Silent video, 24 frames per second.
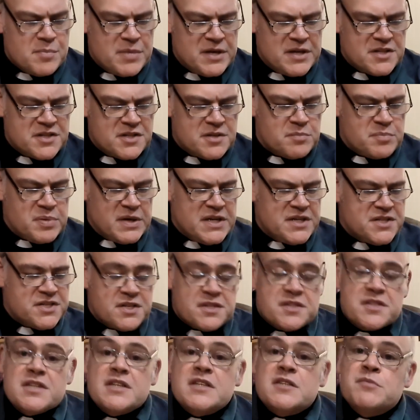bits and
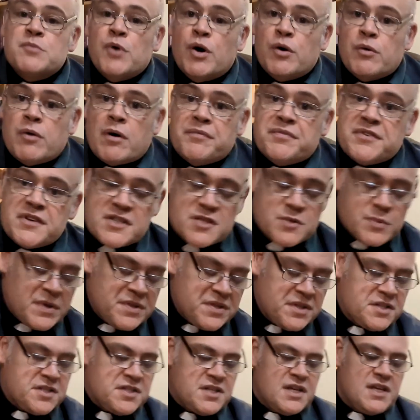pieces. It's more obvious
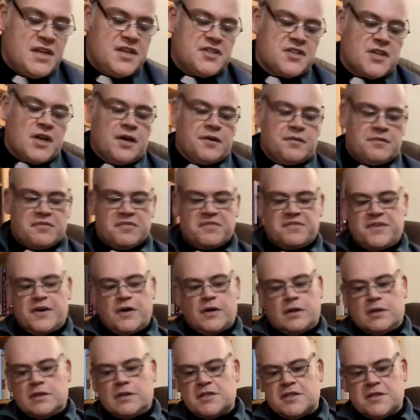when the tea's
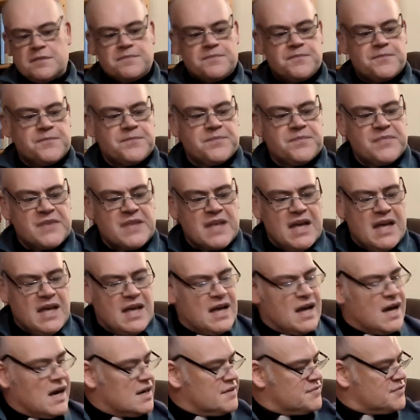unfurled.
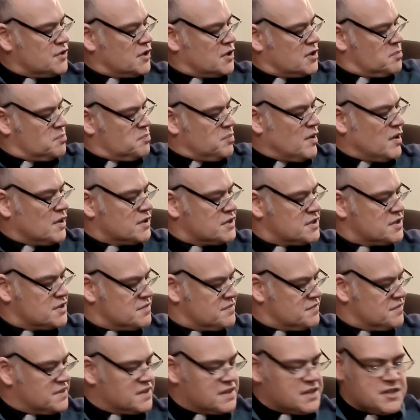I've got a pot
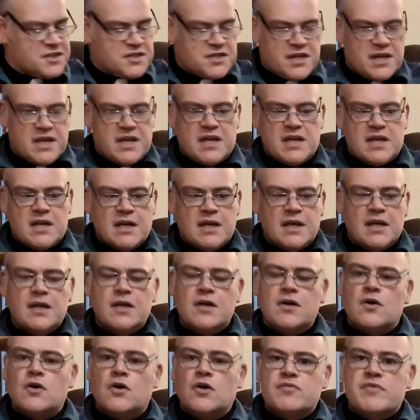of the tea
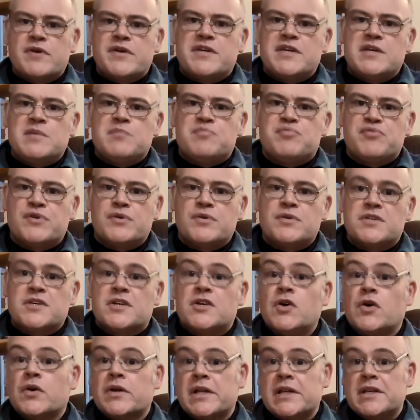already brewed
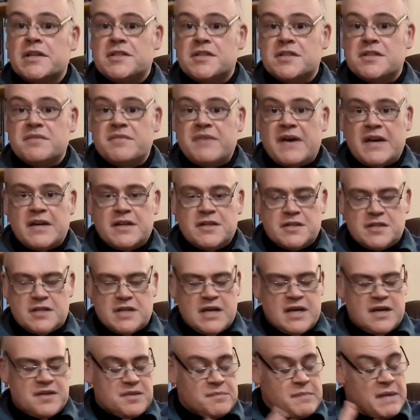according to
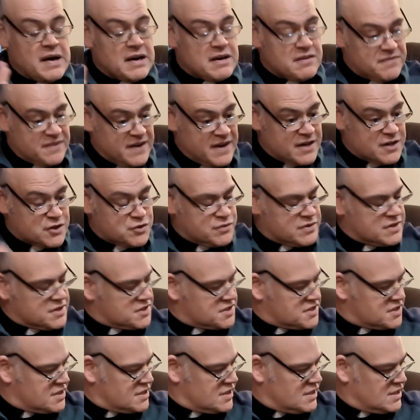the
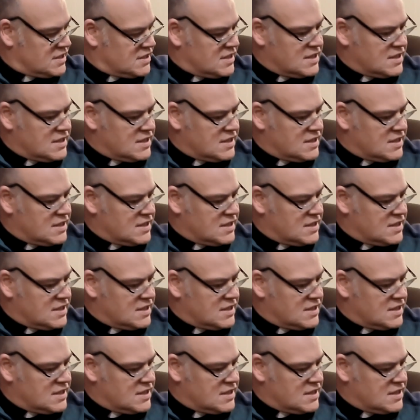manufacturer's